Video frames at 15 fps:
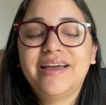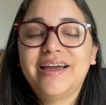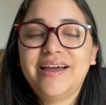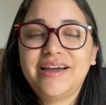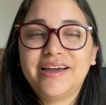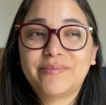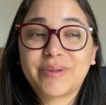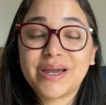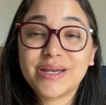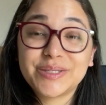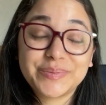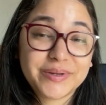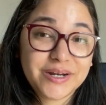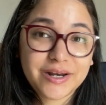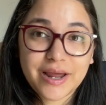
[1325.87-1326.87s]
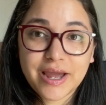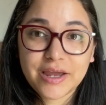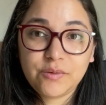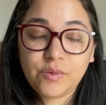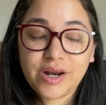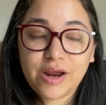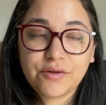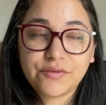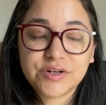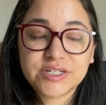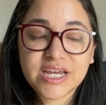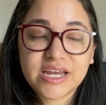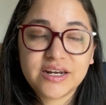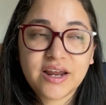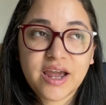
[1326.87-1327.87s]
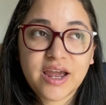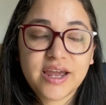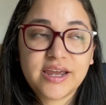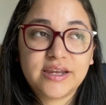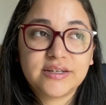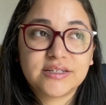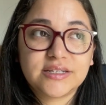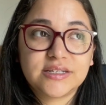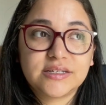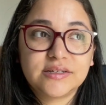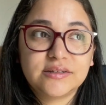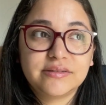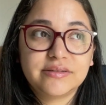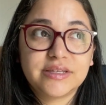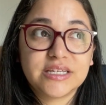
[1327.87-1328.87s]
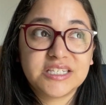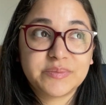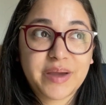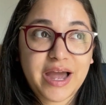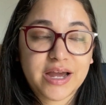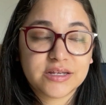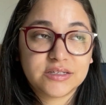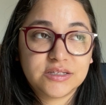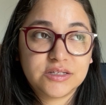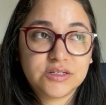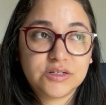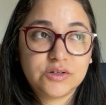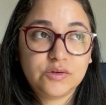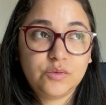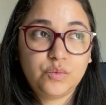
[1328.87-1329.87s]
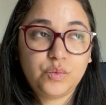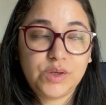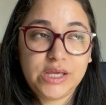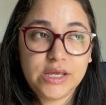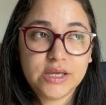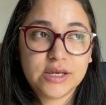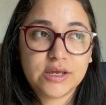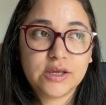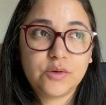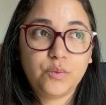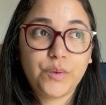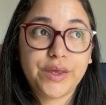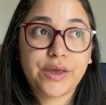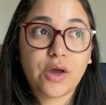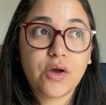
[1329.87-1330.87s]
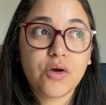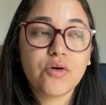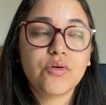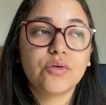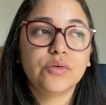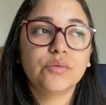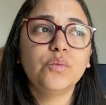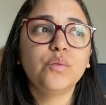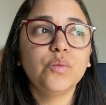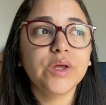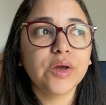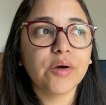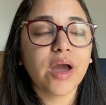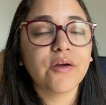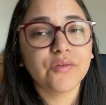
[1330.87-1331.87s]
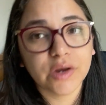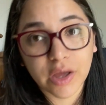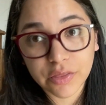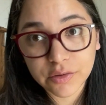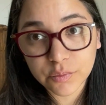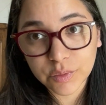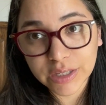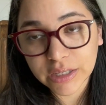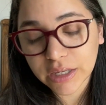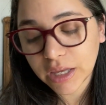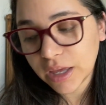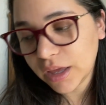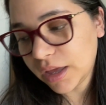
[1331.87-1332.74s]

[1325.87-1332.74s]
My husband and I went out for date night this past week. We go every other week.